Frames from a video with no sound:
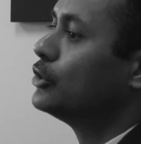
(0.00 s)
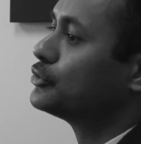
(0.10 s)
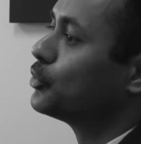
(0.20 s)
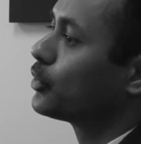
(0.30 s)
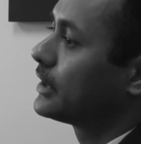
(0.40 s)

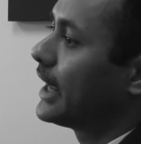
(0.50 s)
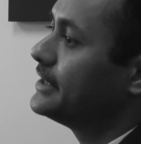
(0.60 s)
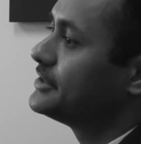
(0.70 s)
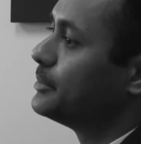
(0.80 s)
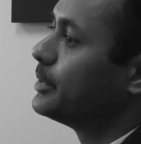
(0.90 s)
So
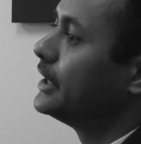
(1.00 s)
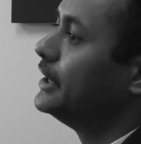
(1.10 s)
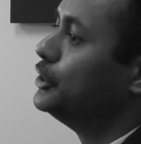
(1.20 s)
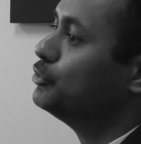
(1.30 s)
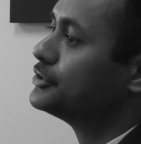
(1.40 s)
clients typically
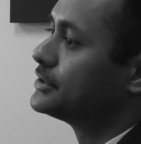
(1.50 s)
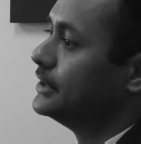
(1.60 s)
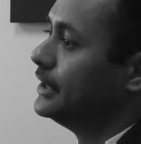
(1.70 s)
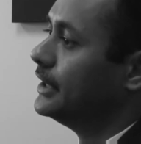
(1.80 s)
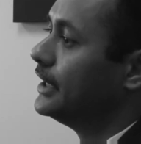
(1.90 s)
use
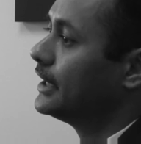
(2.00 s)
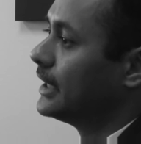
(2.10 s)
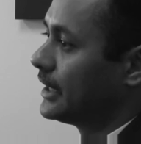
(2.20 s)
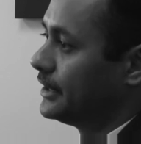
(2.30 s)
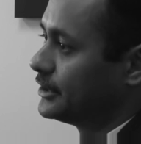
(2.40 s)
the Eagle
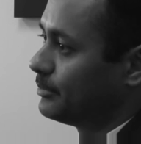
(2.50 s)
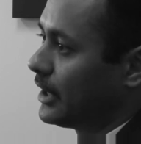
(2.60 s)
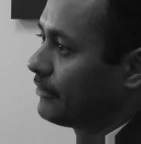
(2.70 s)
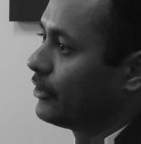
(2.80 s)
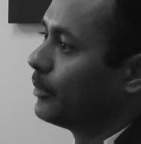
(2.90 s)
Analytics
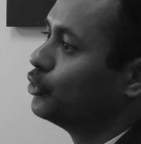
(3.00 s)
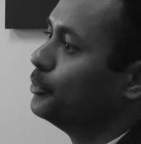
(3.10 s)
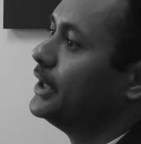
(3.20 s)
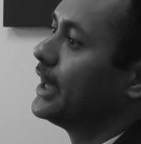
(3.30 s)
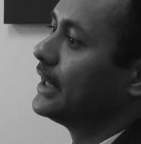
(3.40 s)
platform to
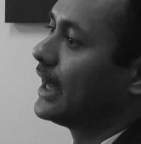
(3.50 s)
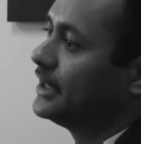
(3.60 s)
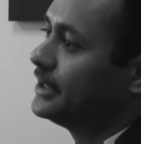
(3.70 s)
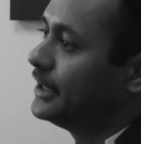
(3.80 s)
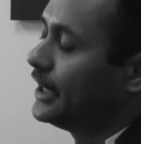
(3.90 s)
be an
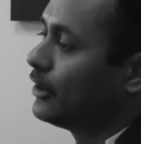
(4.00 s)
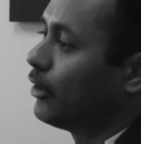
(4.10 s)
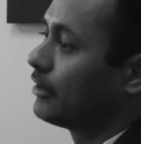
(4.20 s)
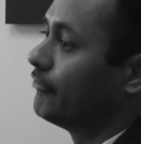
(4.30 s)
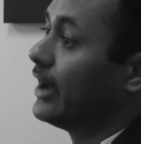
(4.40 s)
alternate
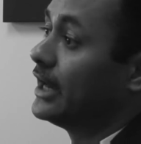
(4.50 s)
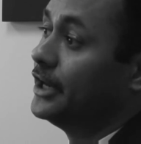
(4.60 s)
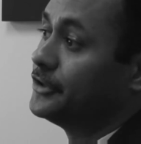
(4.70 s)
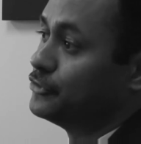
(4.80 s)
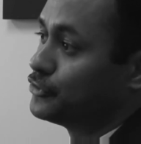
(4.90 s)
or a
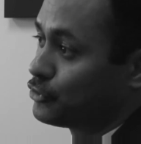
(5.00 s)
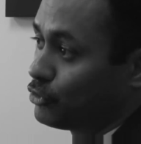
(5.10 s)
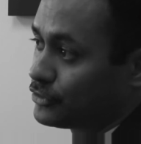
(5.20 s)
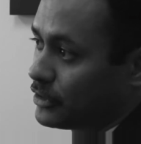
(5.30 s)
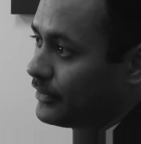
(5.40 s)
validation
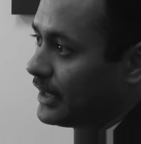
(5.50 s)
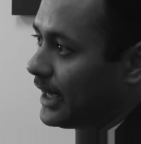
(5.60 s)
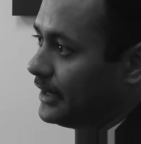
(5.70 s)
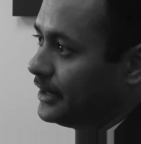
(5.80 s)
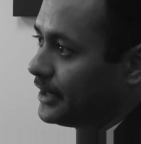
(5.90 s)
source of their
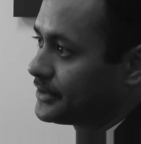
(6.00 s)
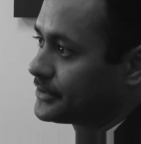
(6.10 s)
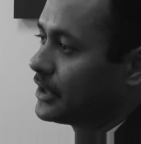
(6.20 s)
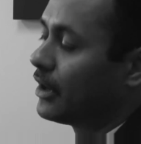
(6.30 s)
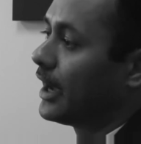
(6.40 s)

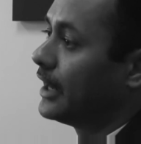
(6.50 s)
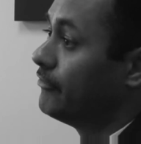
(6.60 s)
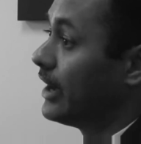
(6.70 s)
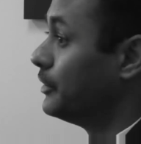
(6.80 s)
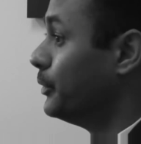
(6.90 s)
analytics and
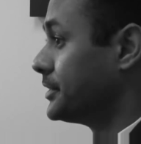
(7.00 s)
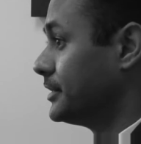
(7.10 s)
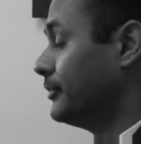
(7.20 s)
valuation,